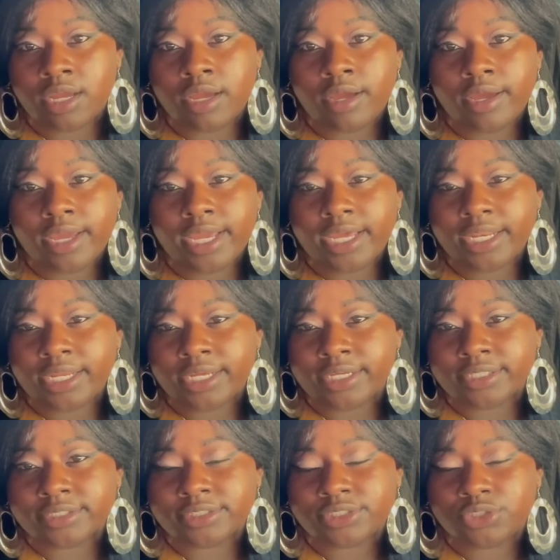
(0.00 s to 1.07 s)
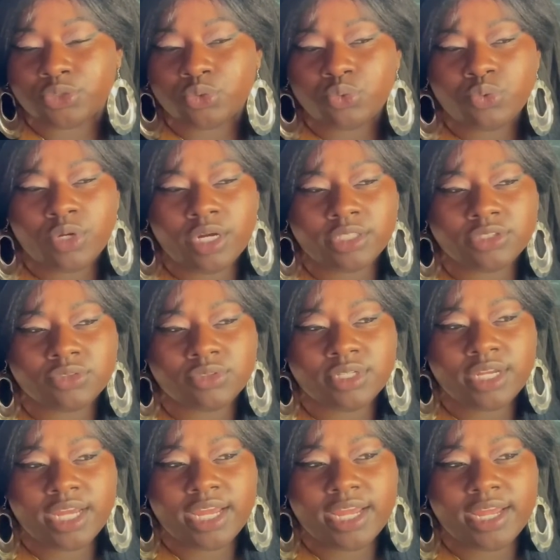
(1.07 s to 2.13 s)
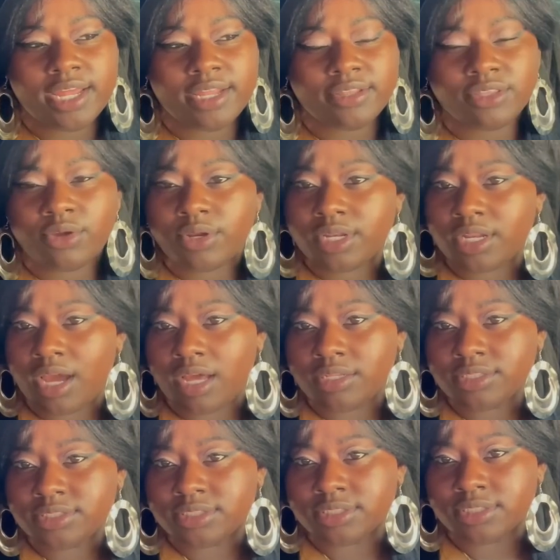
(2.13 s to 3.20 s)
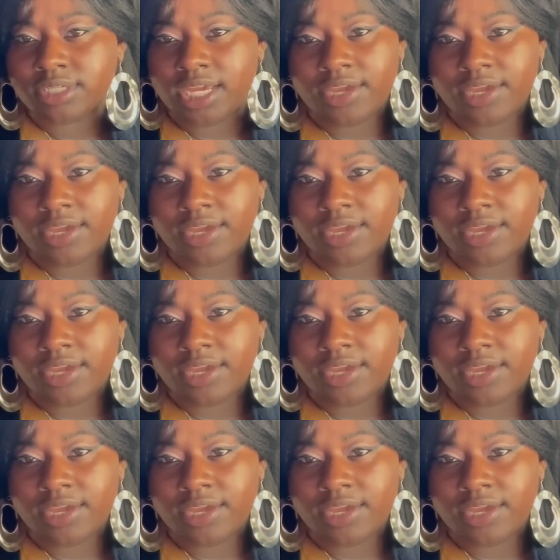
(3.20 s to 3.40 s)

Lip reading: It is $230.